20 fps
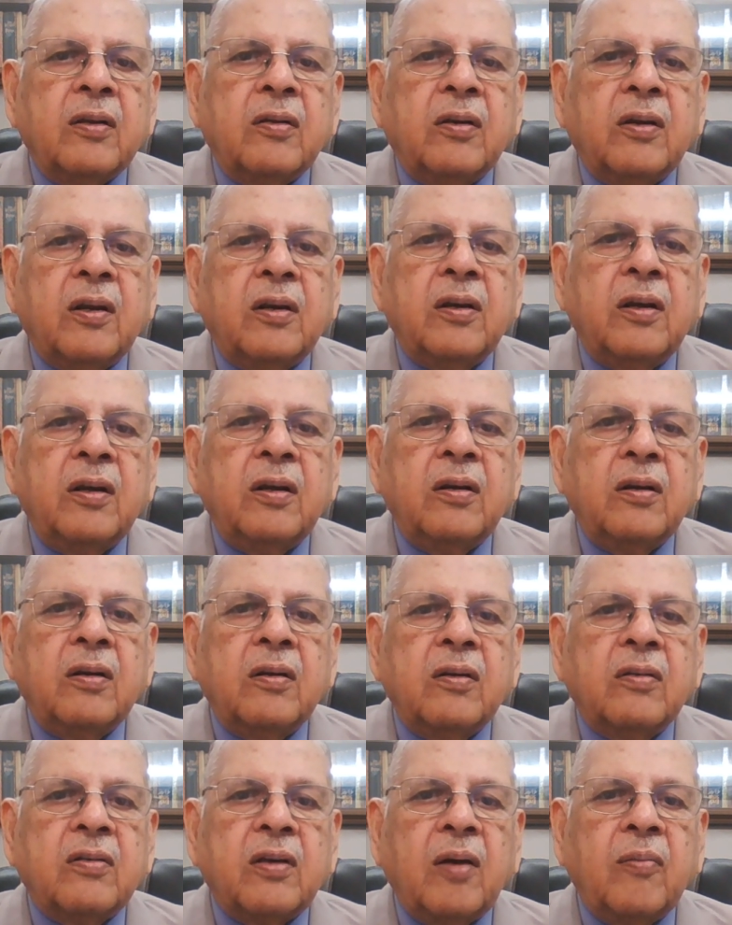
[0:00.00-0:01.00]

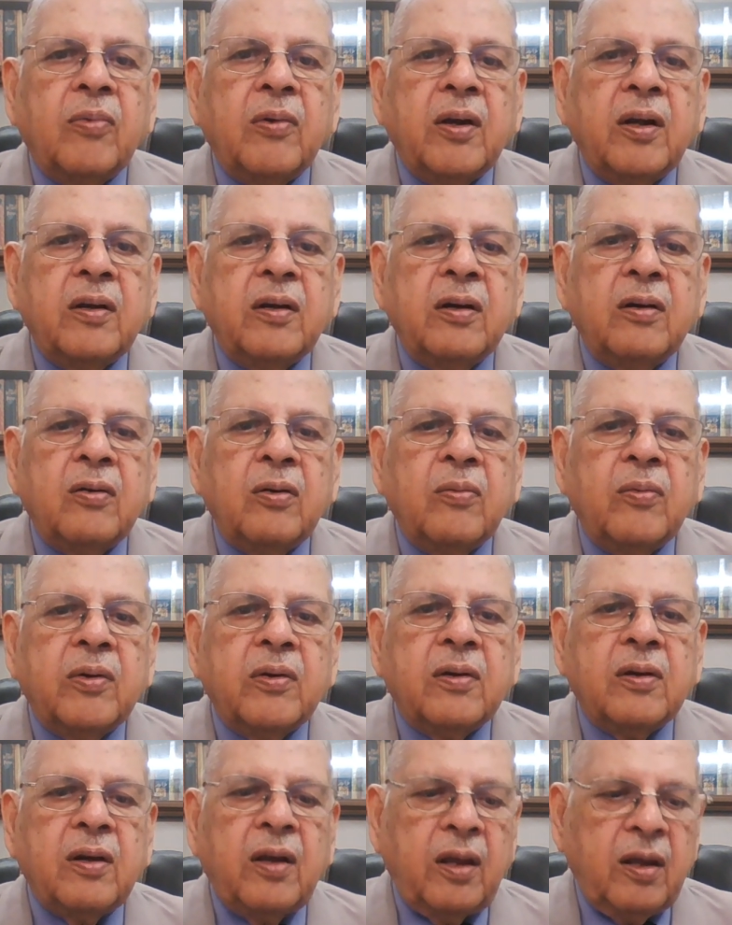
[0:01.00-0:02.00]
some kidney
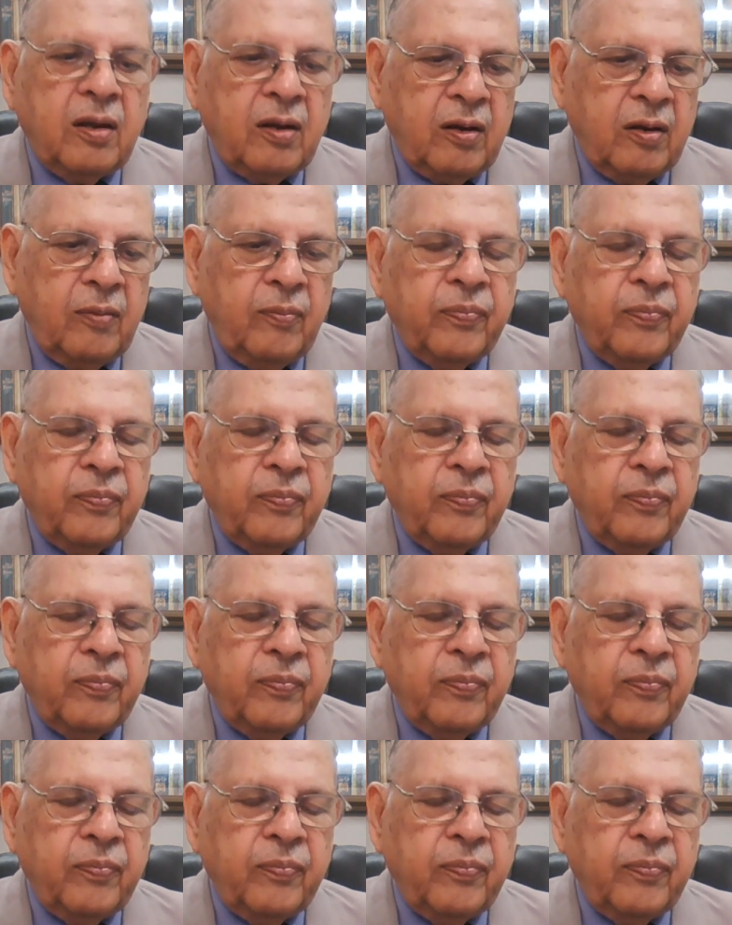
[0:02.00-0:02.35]
tumors like